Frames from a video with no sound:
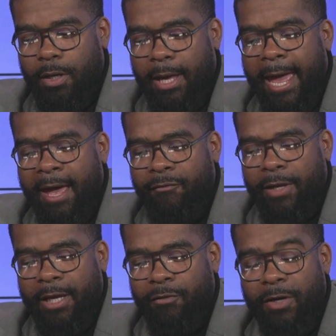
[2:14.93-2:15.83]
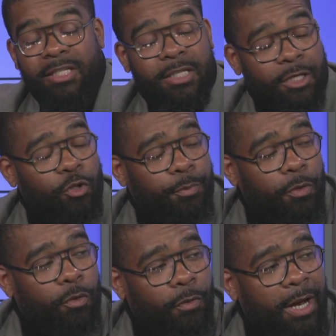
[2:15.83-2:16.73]
have a residential
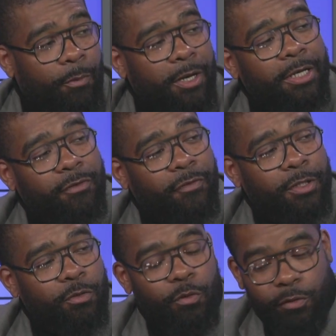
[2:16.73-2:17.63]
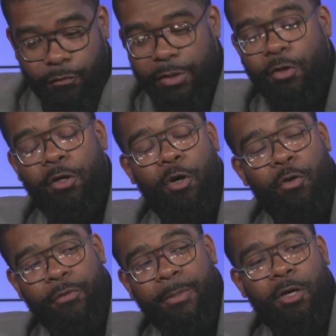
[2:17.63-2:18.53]
program where individuals returning
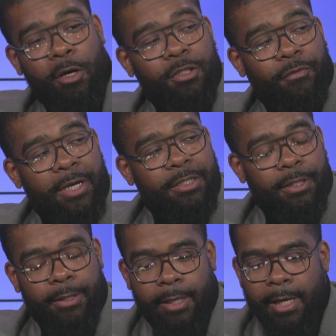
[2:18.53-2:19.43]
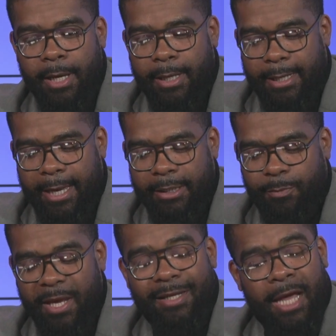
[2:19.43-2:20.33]
home from incarceration can
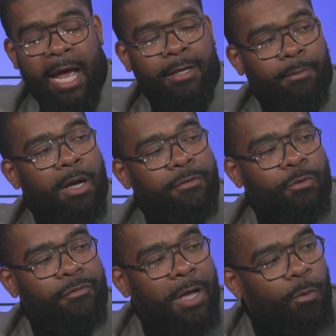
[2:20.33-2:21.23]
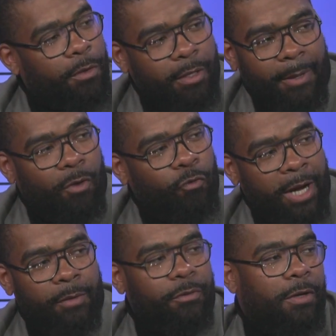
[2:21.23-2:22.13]
spend nine months without worrying about
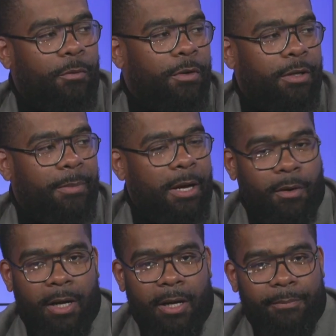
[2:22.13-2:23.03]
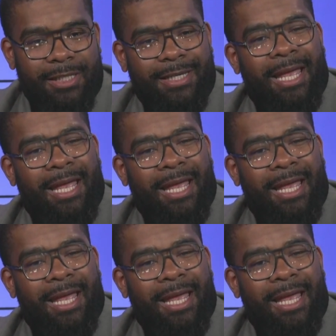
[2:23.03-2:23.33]
rent, without worrying about um, just